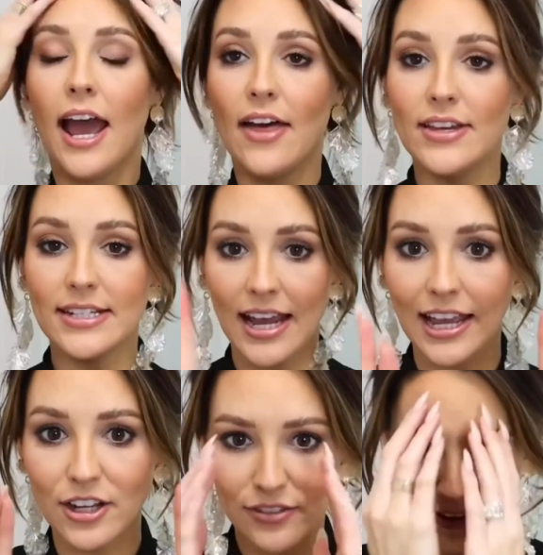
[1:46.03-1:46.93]
And then
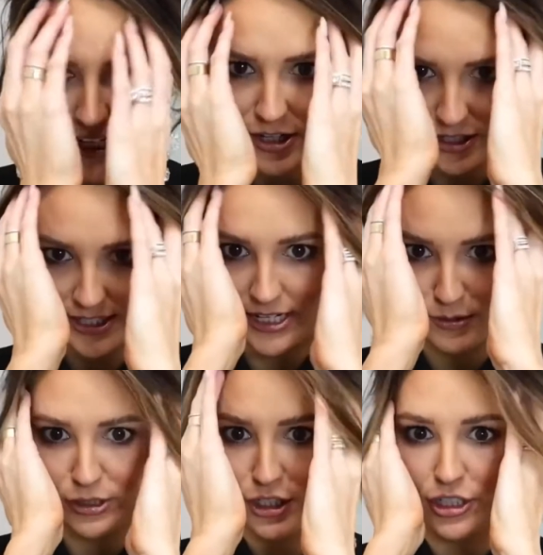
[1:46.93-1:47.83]
take your fingers, and I
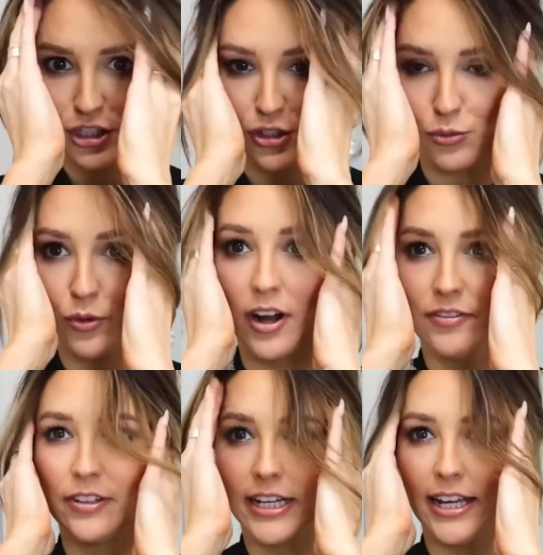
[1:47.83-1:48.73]
want you to just
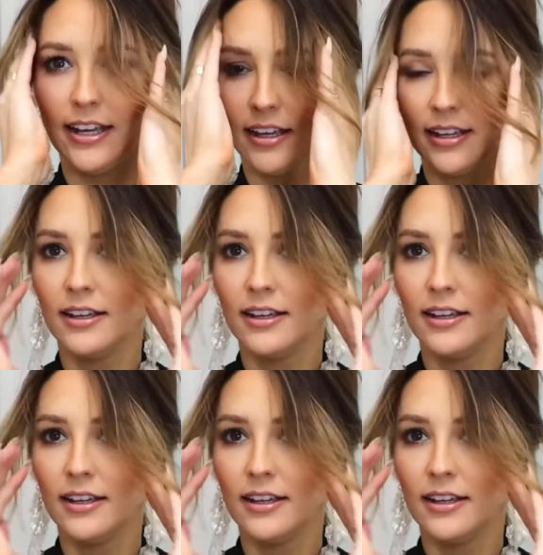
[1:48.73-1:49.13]
roughly